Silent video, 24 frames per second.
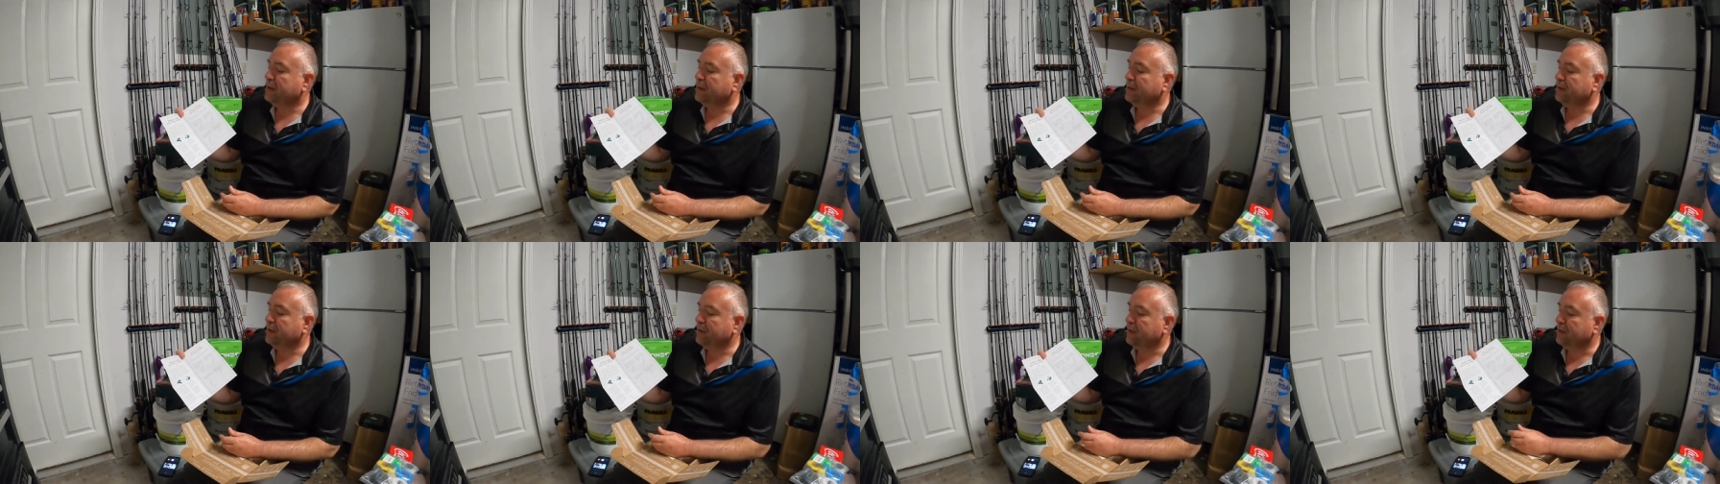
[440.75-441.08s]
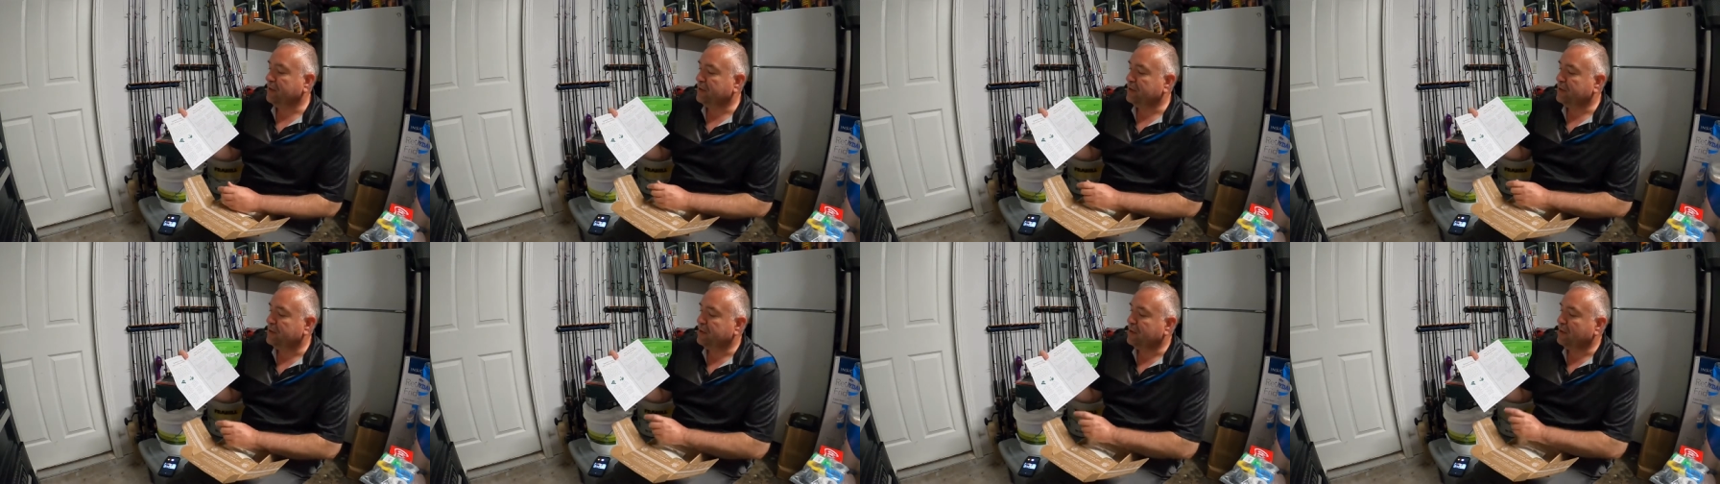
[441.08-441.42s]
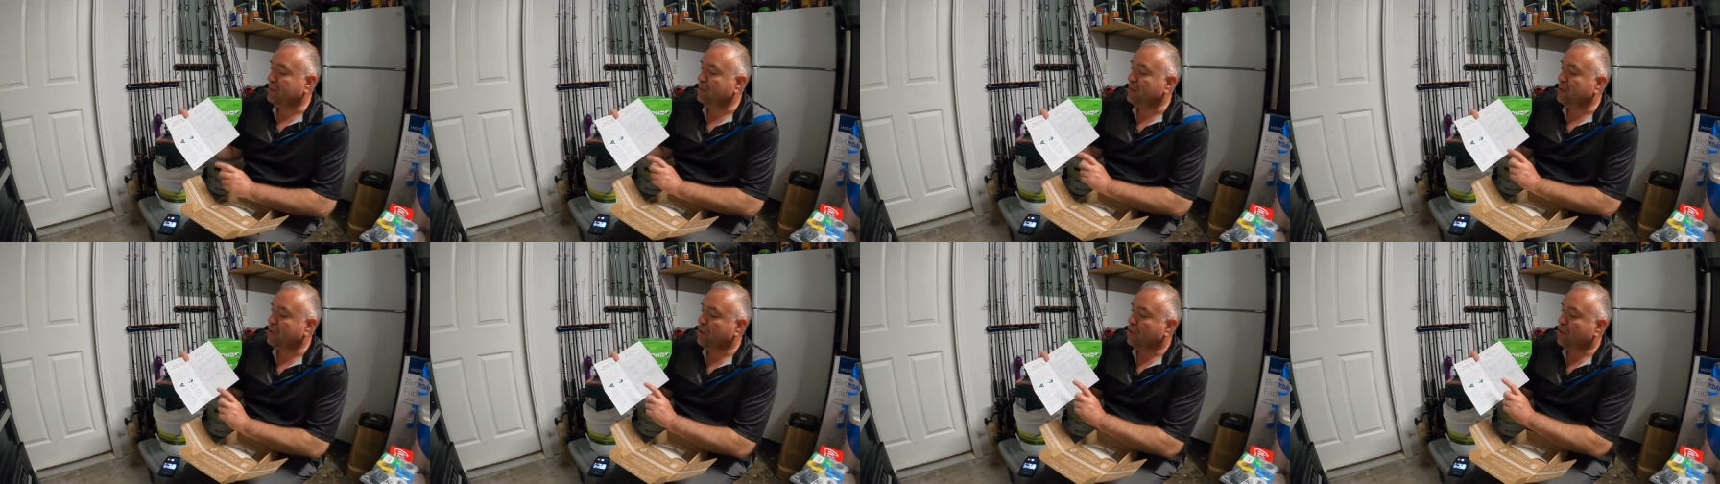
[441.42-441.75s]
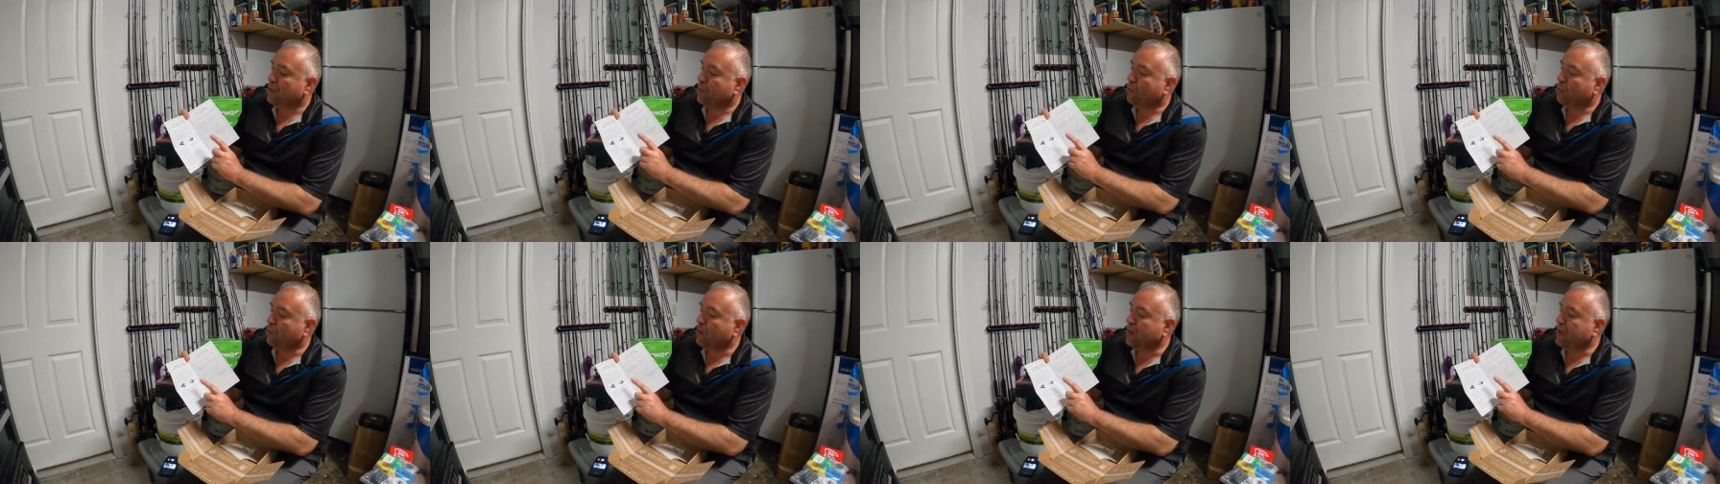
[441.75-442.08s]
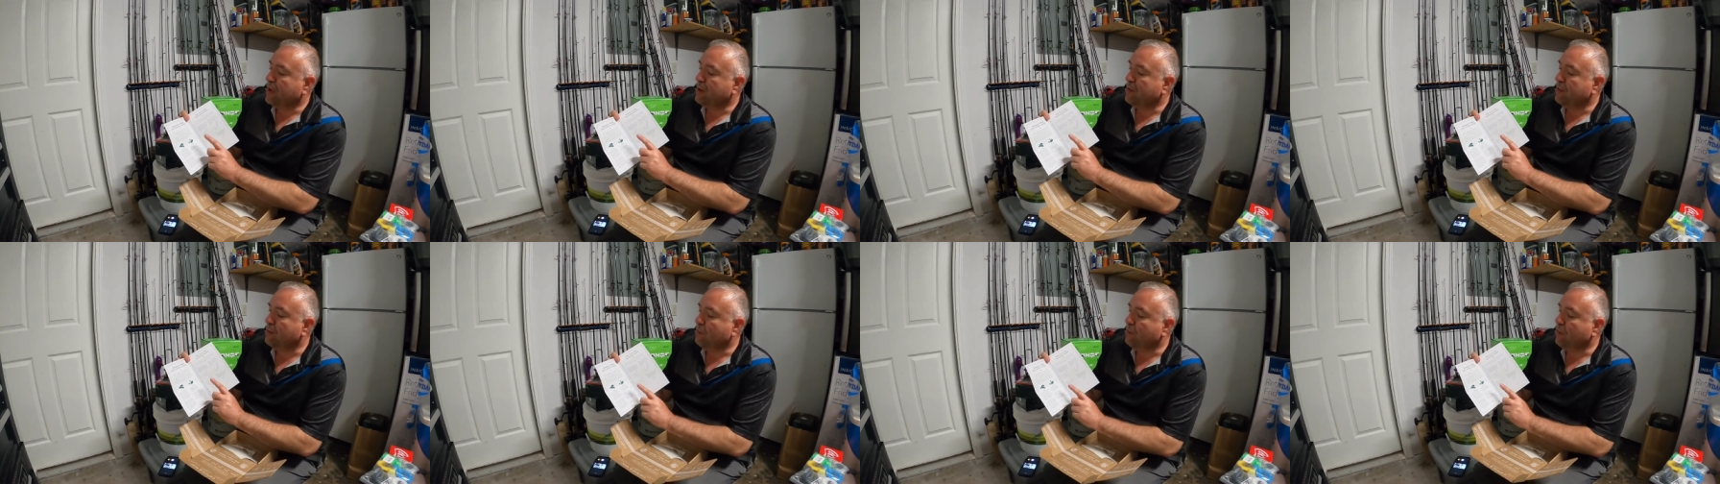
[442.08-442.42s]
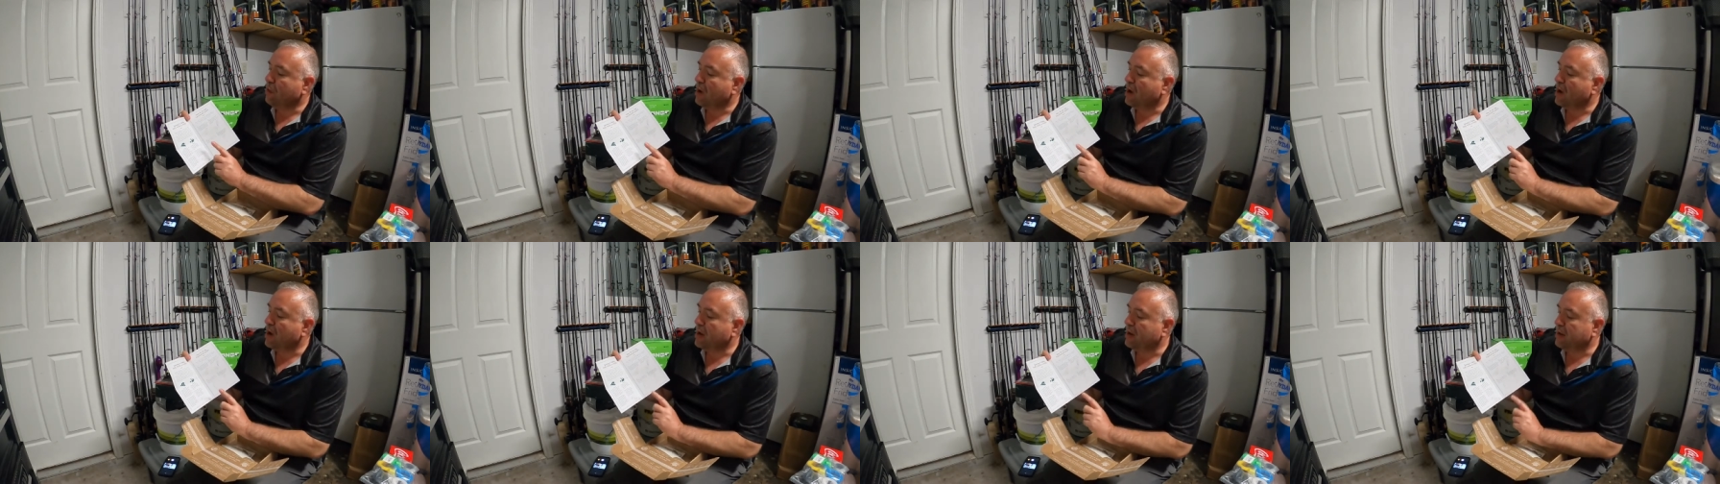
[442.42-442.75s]
And then there's some when,
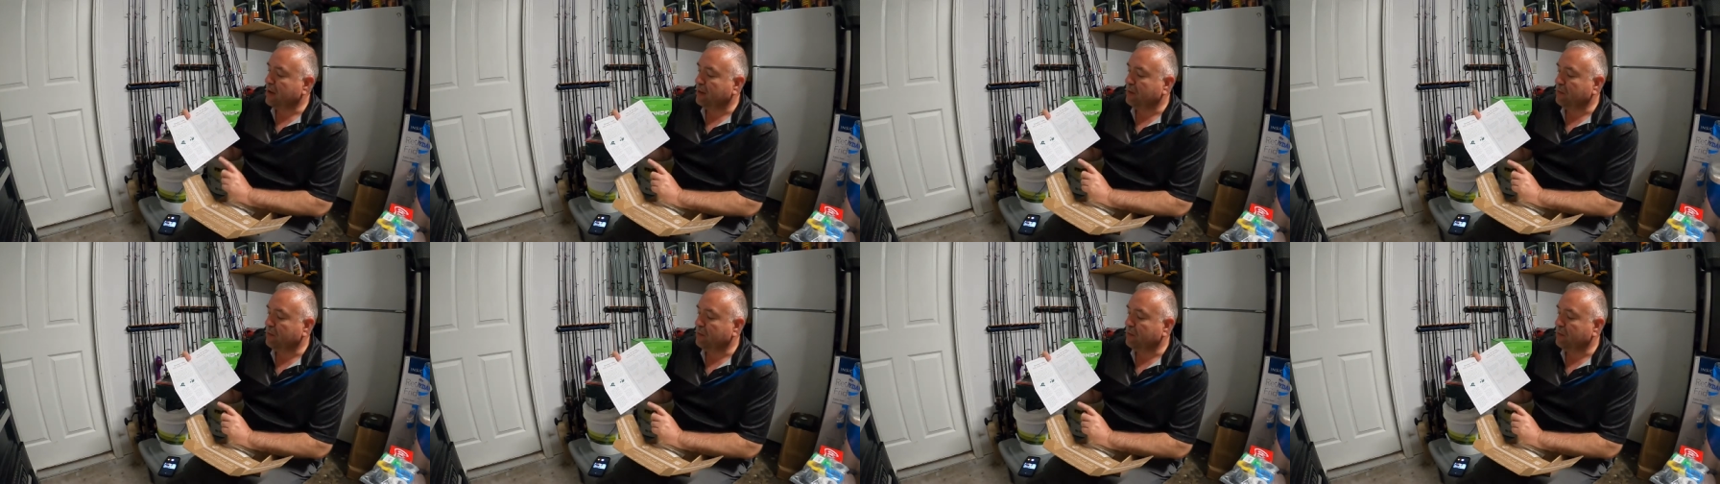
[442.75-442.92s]
why,